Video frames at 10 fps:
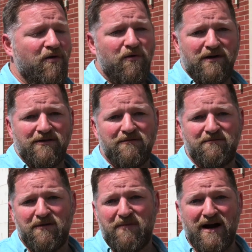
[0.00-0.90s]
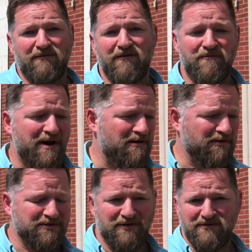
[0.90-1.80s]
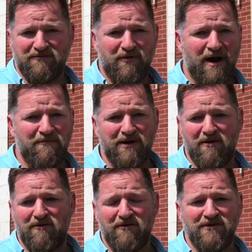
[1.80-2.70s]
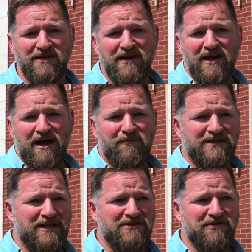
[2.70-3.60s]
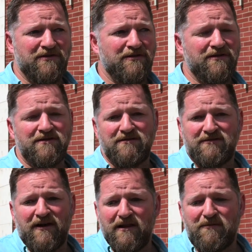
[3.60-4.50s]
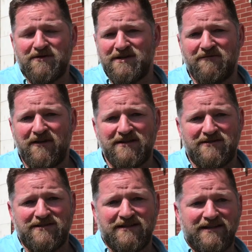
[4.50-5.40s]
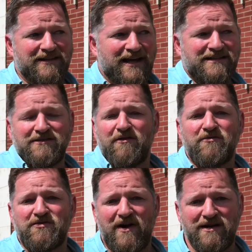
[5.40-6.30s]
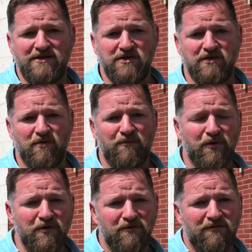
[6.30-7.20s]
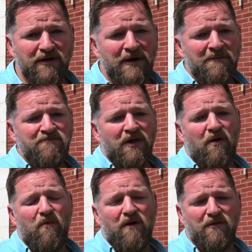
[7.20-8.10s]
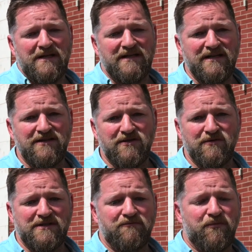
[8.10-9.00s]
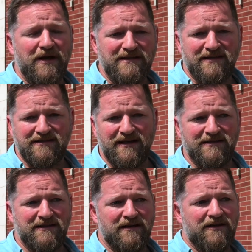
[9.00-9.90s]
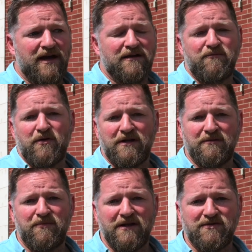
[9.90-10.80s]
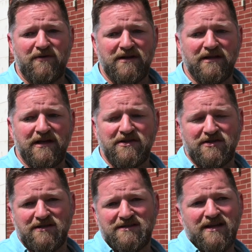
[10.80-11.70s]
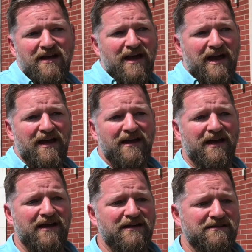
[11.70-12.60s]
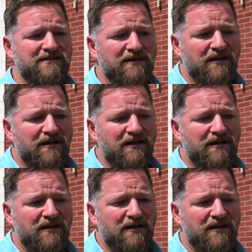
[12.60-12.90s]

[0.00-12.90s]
courting the bottom of the barrel in terms of property owners and potential developers and investors, and that's no strategy to improve. What we need to do is embrace this idea that in putting in place regulations and